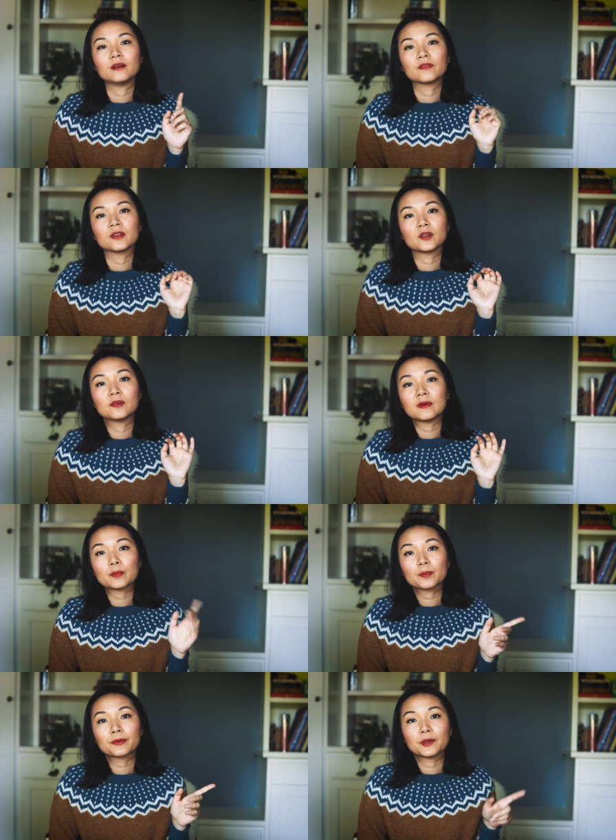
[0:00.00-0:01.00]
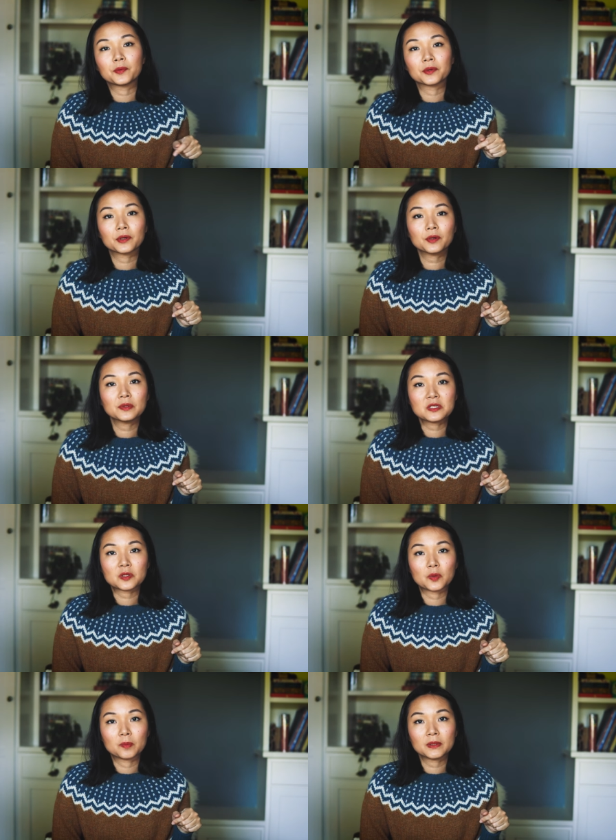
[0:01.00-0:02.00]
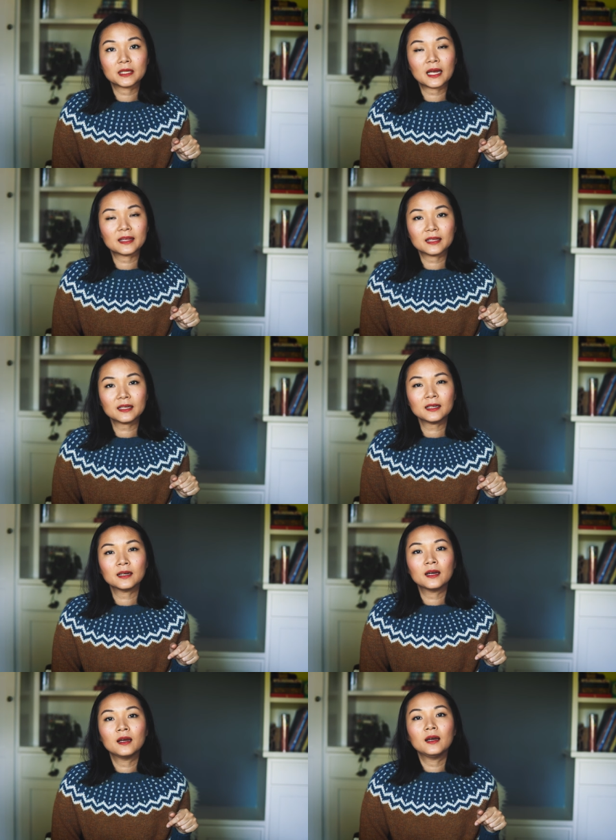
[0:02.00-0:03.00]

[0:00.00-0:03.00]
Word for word: of the November pre-order, which is open, I think.